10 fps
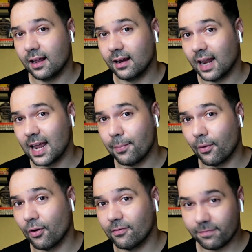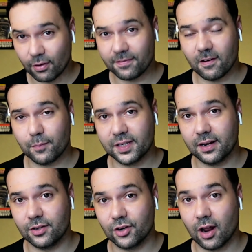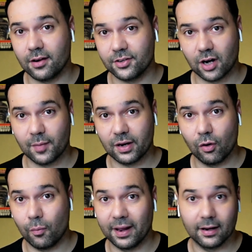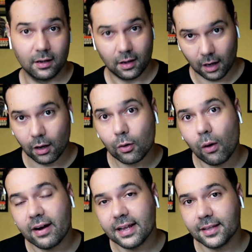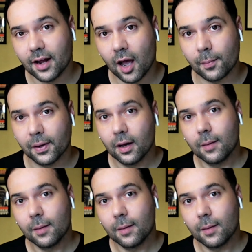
Labour on forty-five percent under Jeremy Corbyn. Look where he ended up.